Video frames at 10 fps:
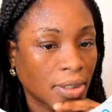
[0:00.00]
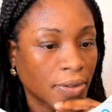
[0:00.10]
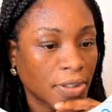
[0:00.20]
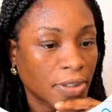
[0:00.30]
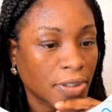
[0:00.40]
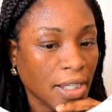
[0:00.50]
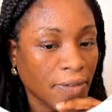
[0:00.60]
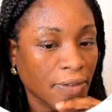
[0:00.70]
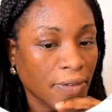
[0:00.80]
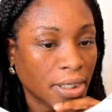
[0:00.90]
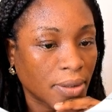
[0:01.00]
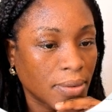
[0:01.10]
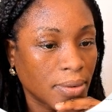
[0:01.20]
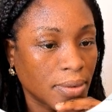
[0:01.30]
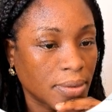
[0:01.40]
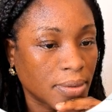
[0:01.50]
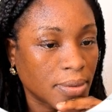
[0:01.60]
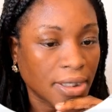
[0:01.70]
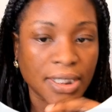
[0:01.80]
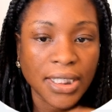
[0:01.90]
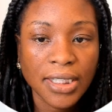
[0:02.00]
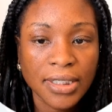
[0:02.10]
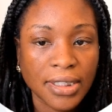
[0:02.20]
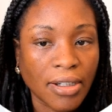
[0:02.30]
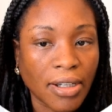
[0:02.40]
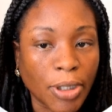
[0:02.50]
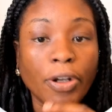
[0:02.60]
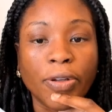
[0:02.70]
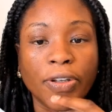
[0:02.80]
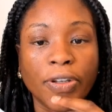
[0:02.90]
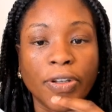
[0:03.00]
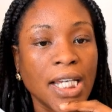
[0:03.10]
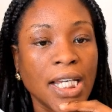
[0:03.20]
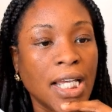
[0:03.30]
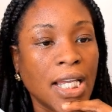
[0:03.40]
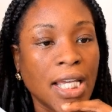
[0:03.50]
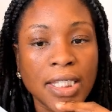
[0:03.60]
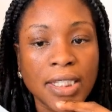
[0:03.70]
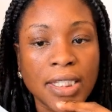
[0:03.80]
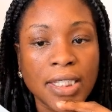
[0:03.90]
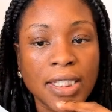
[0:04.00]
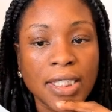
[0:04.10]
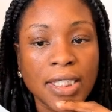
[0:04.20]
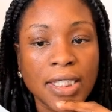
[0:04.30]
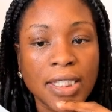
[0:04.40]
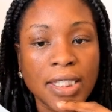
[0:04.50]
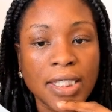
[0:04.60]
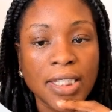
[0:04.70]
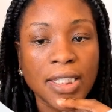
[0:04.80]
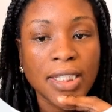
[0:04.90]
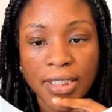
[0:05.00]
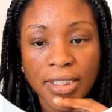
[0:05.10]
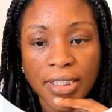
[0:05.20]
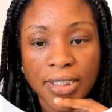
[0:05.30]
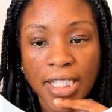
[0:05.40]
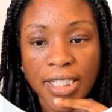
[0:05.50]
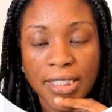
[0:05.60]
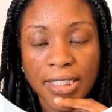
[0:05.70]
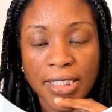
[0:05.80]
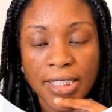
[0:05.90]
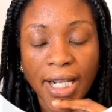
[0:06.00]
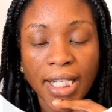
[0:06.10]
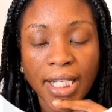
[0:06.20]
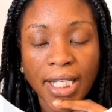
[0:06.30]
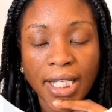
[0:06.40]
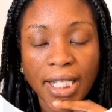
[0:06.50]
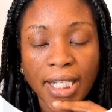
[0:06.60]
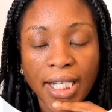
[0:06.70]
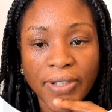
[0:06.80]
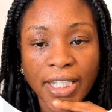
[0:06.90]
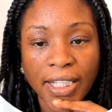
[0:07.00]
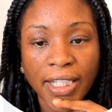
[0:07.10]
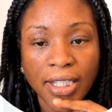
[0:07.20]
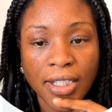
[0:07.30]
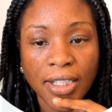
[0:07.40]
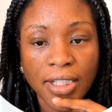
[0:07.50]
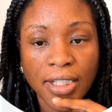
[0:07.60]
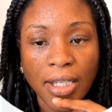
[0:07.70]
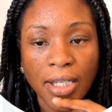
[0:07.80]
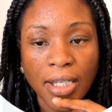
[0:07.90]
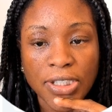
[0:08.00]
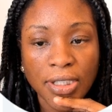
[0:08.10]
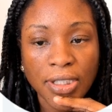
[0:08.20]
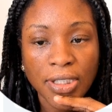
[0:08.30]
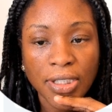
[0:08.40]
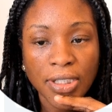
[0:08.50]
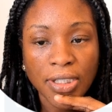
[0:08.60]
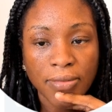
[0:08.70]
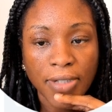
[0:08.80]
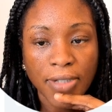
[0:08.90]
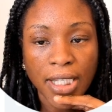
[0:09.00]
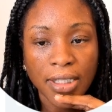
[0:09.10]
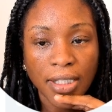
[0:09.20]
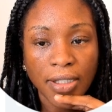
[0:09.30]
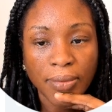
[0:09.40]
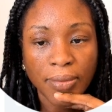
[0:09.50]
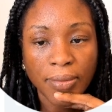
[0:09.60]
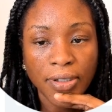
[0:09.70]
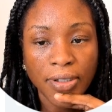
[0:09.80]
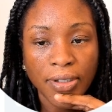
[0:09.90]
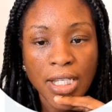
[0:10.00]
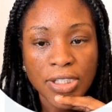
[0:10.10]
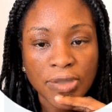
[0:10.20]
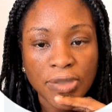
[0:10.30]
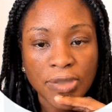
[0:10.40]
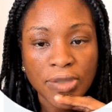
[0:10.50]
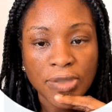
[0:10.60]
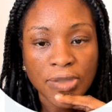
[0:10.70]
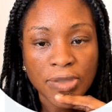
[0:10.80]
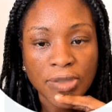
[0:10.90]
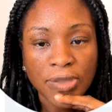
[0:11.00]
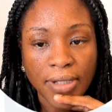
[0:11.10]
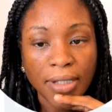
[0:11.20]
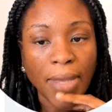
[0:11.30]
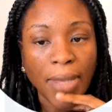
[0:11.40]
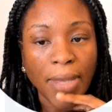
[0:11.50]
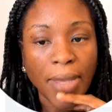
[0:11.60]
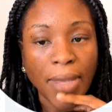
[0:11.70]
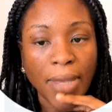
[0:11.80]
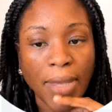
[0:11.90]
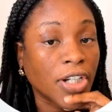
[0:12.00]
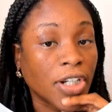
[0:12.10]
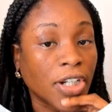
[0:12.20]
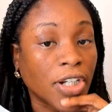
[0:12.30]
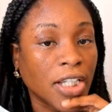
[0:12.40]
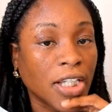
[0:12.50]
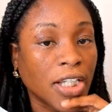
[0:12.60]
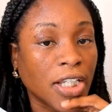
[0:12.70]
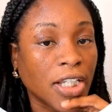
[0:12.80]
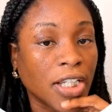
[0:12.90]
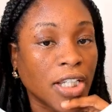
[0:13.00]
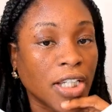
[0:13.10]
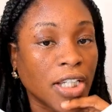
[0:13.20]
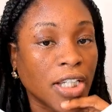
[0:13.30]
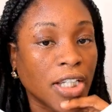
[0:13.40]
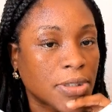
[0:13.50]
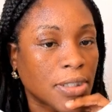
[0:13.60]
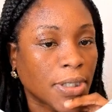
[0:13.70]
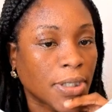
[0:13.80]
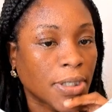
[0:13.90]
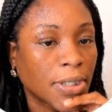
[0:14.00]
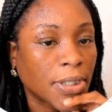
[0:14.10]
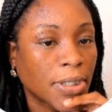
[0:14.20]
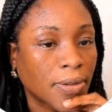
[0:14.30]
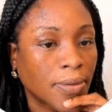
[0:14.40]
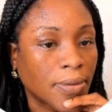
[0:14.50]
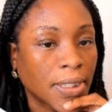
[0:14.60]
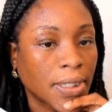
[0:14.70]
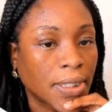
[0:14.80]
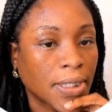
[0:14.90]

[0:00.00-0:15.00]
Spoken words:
Oh, this one didn't have a button. Oh, see, y'all have me. Oh, no, there is. This is it. This is the button. Takes them directly. This is my affiliate link. I'm actually going to make this red now that we're here, just so it stands out. I can turn it into a button, but I don't want to. I'm just going to make this red real quick